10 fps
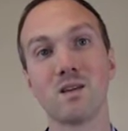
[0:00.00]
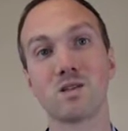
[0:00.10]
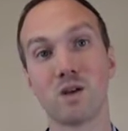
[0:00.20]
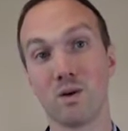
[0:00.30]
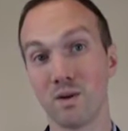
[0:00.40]

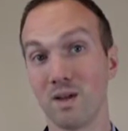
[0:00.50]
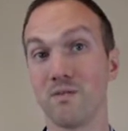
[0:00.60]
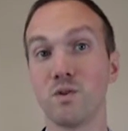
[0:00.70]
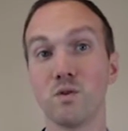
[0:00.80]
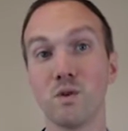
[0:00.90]
So,
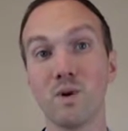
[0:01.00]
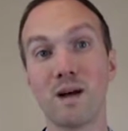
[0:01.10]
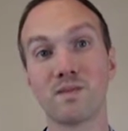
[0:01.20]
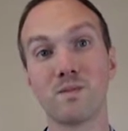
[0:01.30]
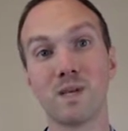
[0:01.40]
if you do
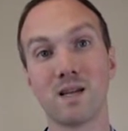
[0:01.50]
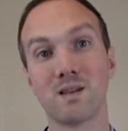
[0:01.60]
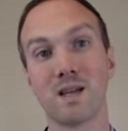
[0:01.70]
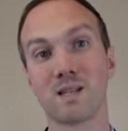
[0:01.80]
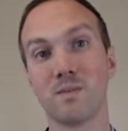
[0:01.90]
have some
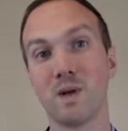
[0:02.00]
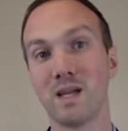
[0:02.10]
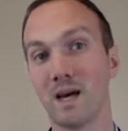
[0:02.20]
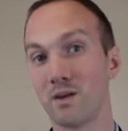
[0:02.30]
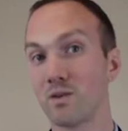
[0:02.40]
debt you'd like to
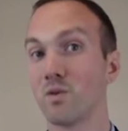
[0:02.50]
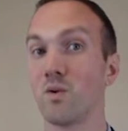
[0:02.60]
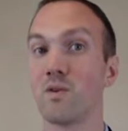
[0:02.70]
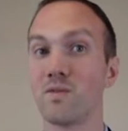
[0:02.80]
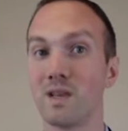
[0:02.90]
pay down,
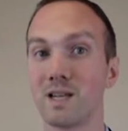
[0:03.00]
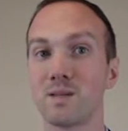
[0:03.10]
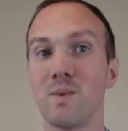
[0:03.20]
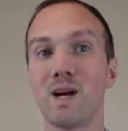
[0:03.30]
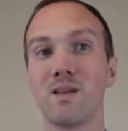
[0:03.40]
or if you'd
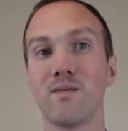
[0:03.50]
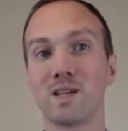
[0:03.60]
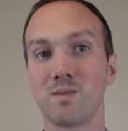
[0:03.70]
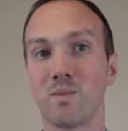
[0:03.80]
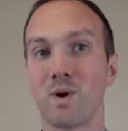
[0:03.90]
like to buy an
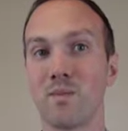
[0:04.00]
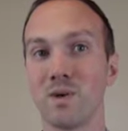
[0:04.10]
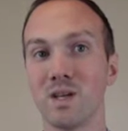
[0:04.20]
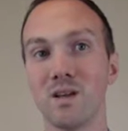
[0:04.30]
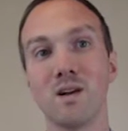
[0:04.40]
investment
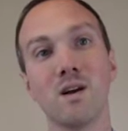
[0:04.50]
property,